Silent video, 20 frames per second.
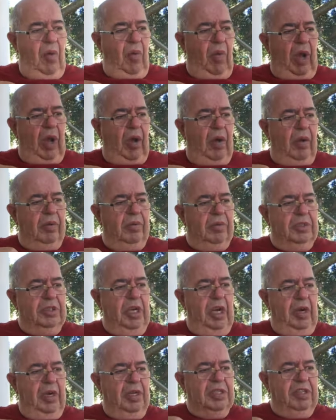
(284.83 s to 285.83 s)
Well,
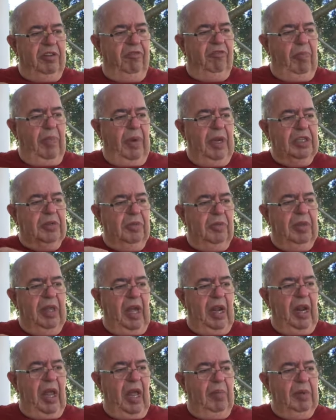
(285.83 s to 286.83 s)
share this information
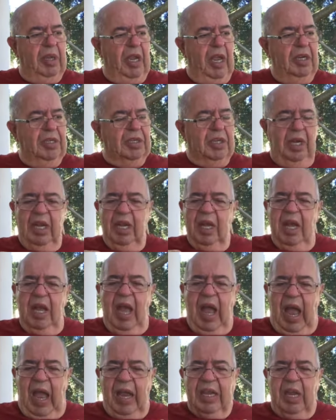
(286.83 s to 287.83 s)
without obligation.
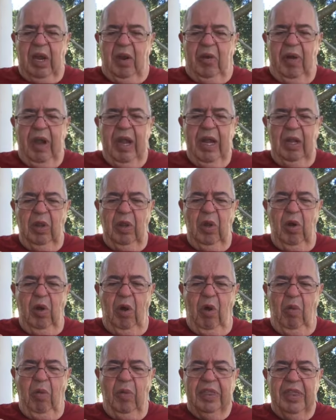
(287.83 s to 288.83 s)
I could create a
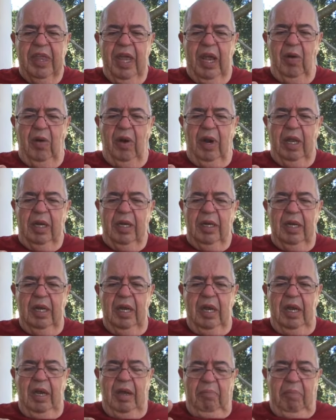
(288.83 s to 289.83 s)
logo with that on it.
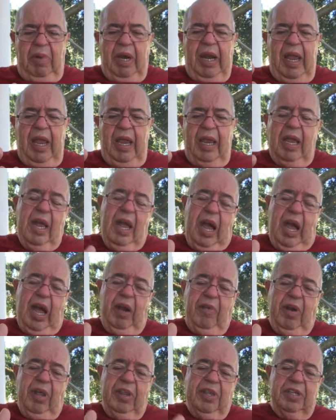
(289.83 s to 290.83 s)
But hey,
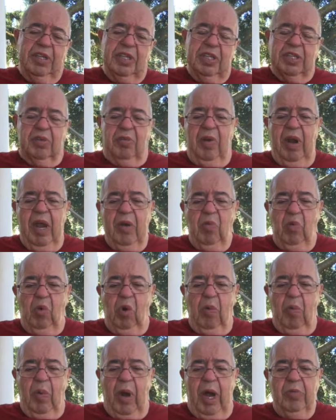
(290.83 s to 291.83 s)
I'd rather just create
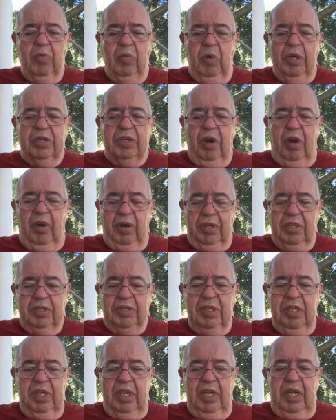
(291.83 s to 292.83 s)
worldwide wood turners.
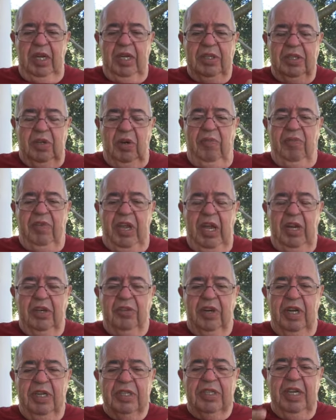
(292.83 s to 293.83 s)
So if you're
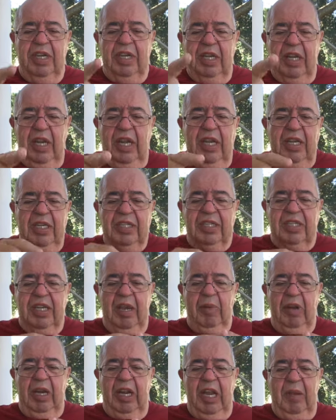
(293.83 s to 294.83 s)
interested,
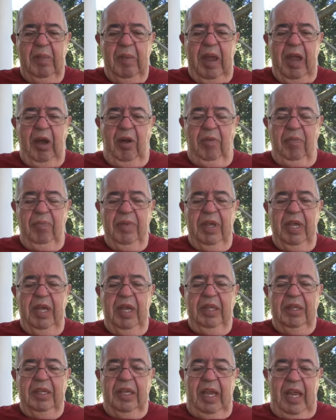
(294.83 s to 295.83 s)
send me an email.
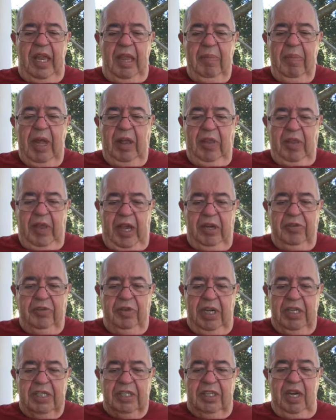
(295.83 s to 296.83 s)
The email
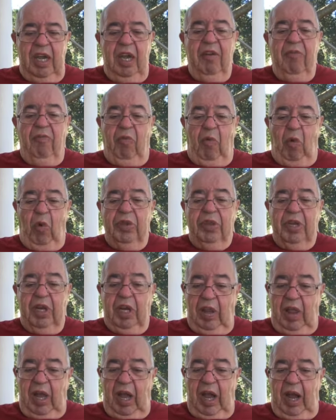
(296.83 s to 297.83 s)
address for the
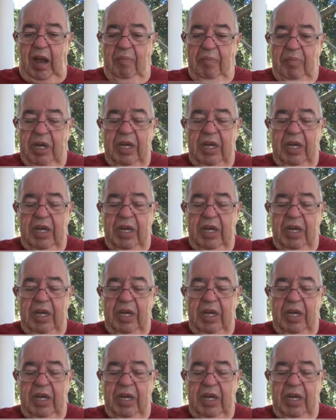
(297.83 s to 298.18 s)
club